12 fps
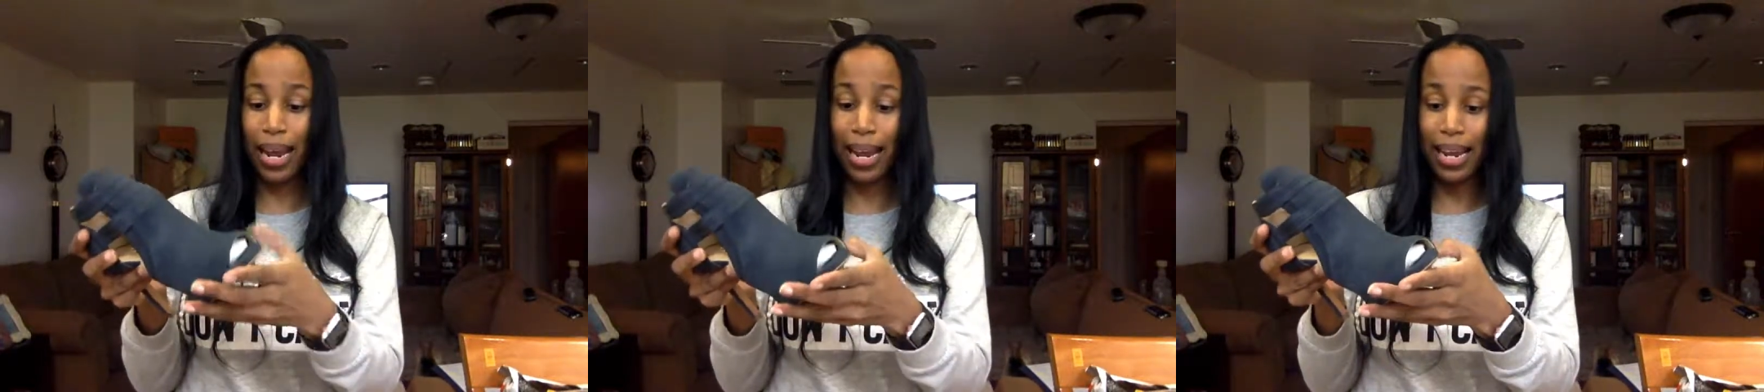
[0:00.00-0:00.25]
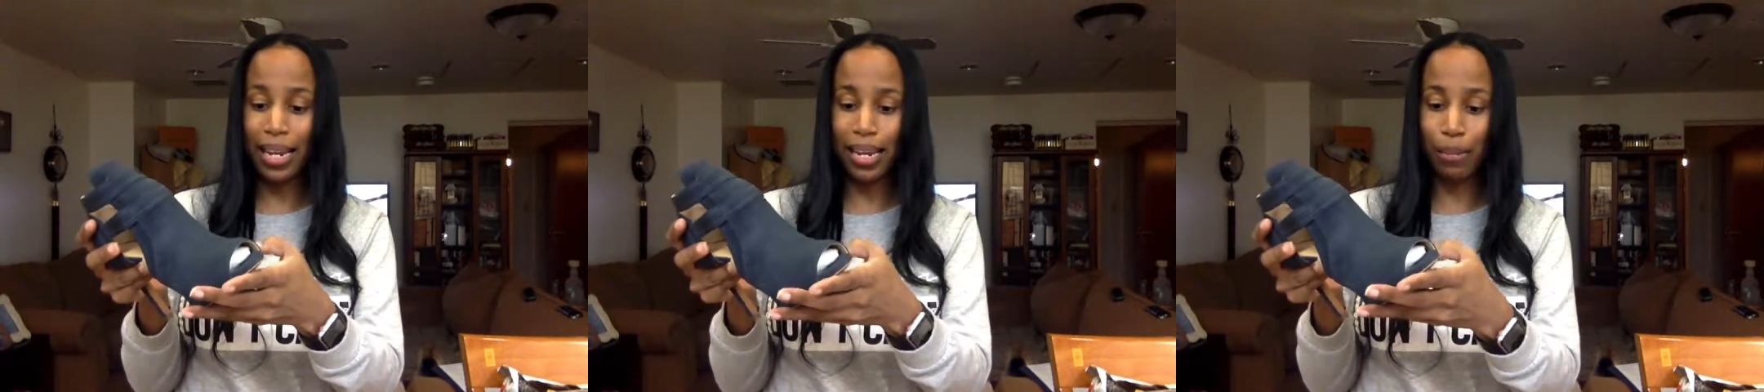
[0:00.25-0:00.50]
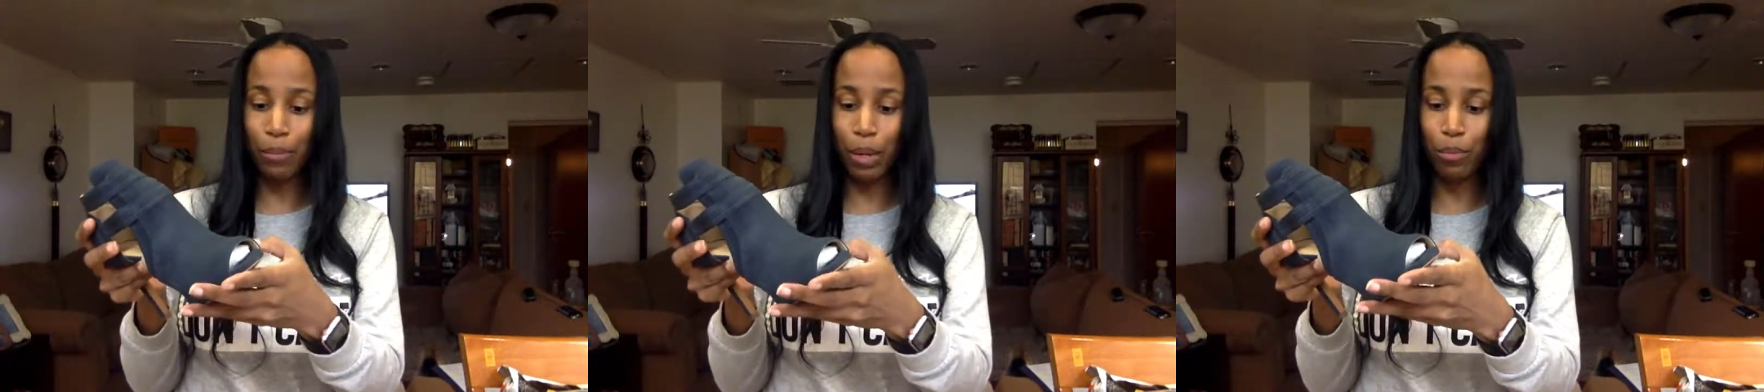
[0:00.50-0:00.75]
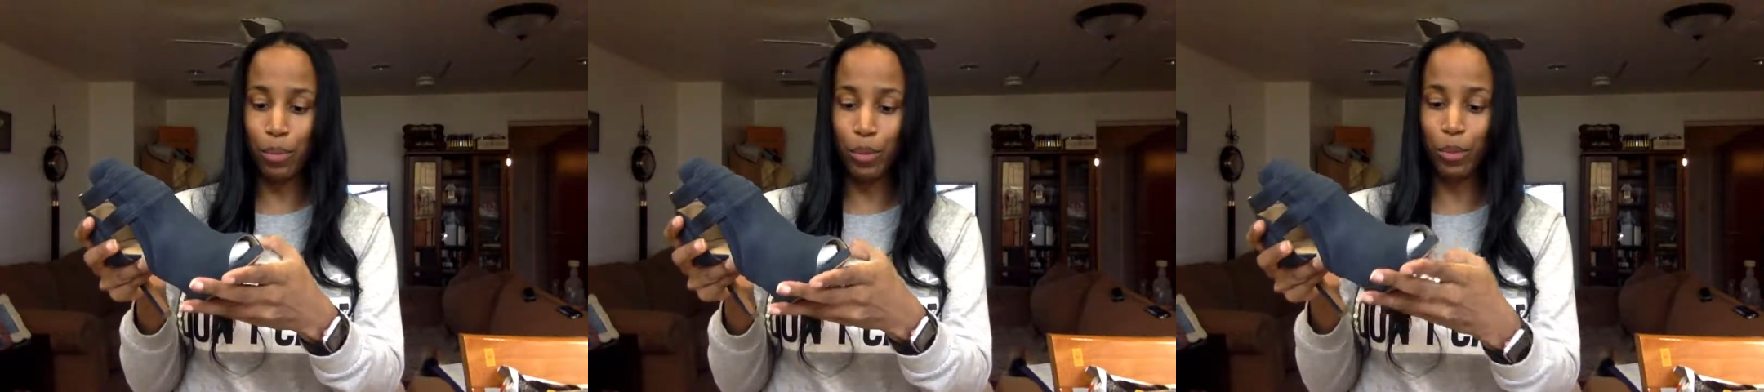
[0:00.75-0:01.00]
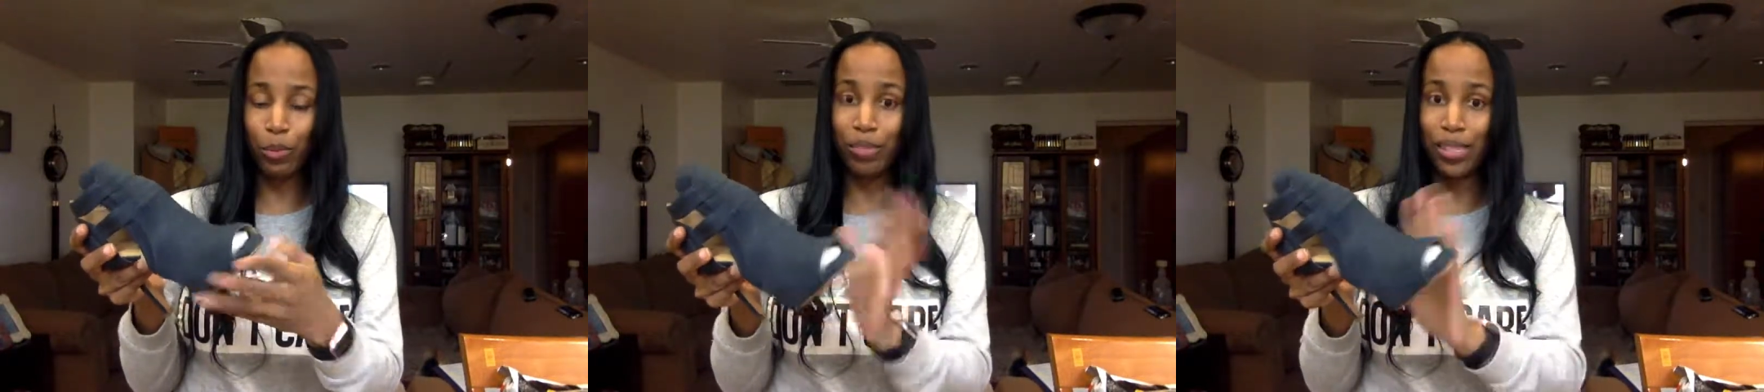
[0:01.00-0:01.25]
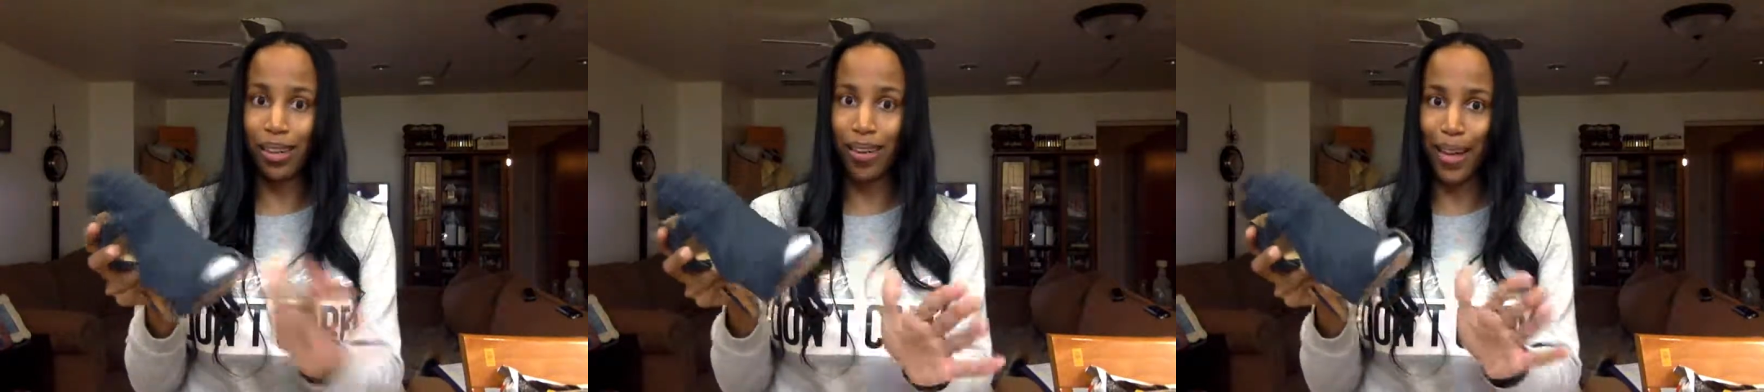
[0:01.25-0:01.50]
and my blue Louis
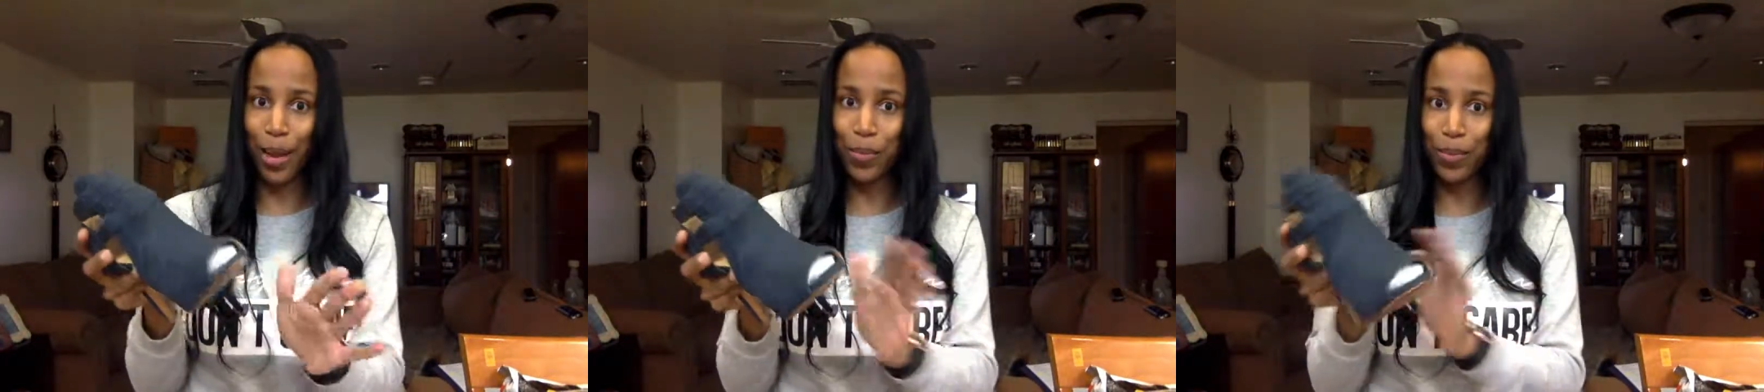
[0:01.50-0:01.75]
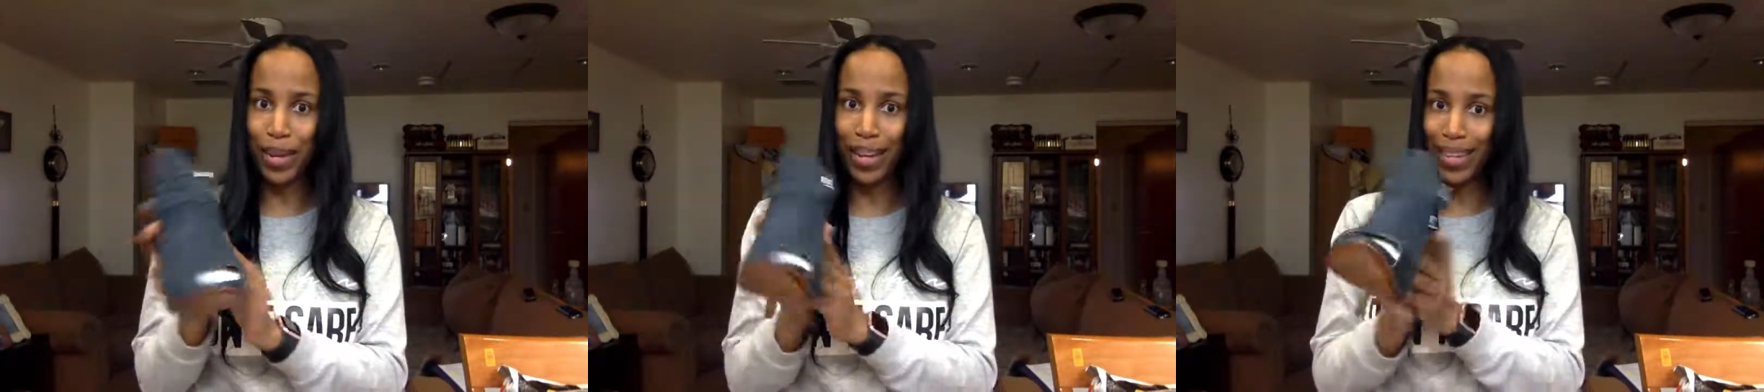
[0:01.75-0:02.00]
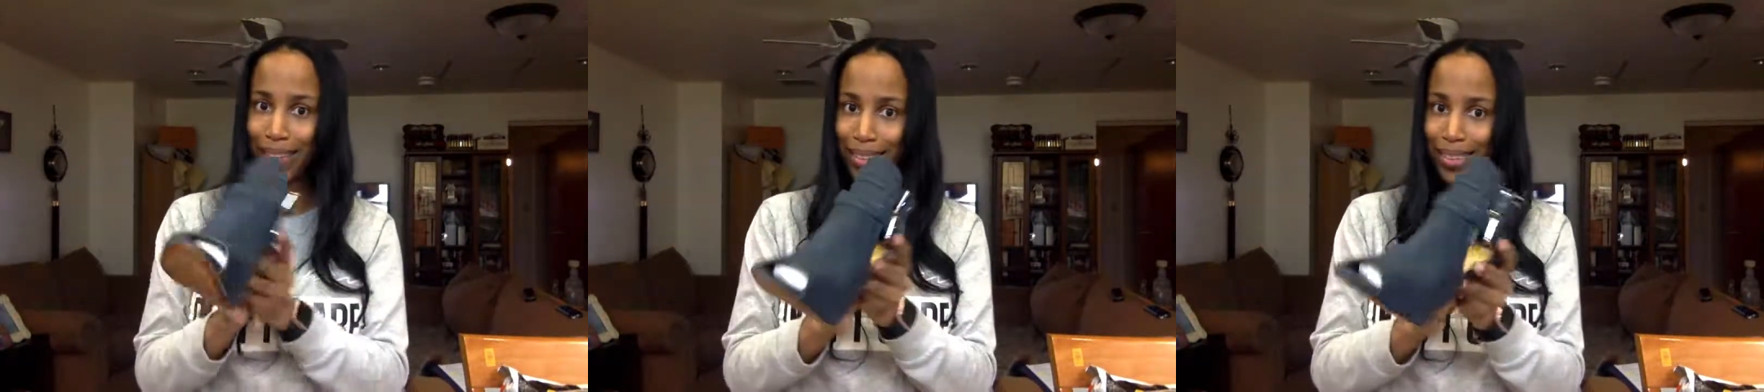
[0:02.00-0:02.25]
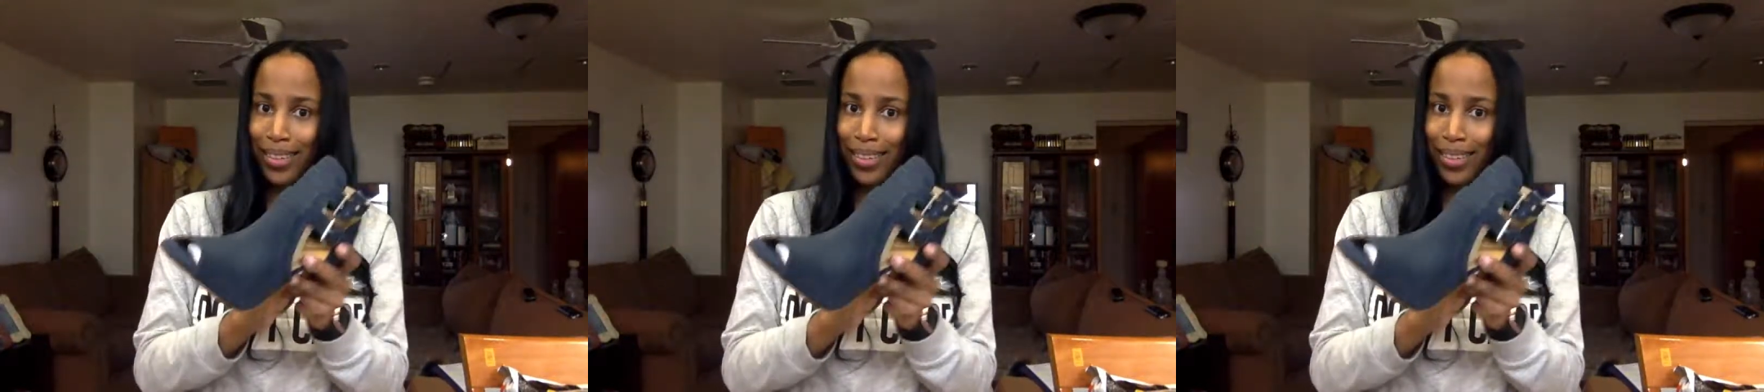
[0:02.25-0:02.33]
Vuitton Alma bag.